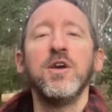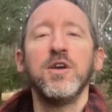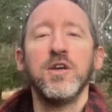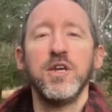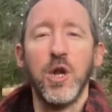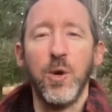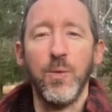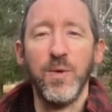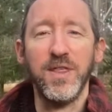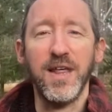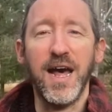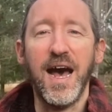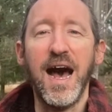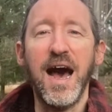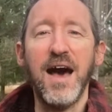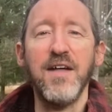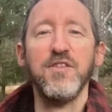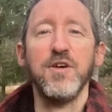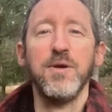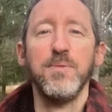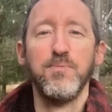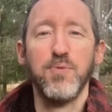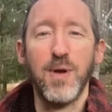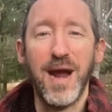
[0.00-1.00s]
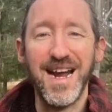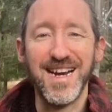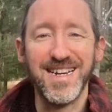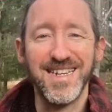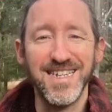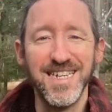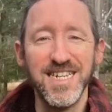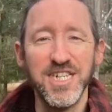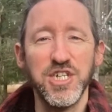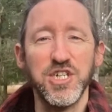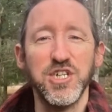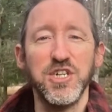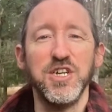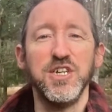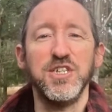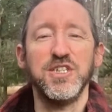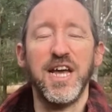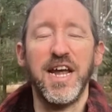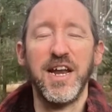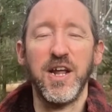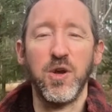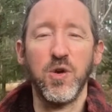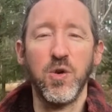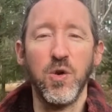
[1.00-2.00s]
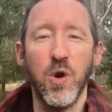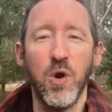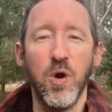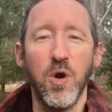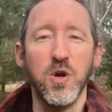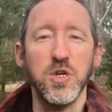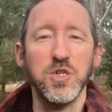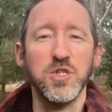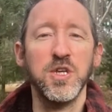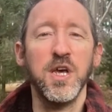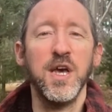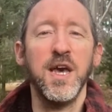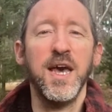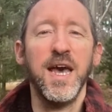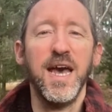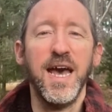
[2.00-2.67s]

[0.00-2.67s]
with other practitioners at a course.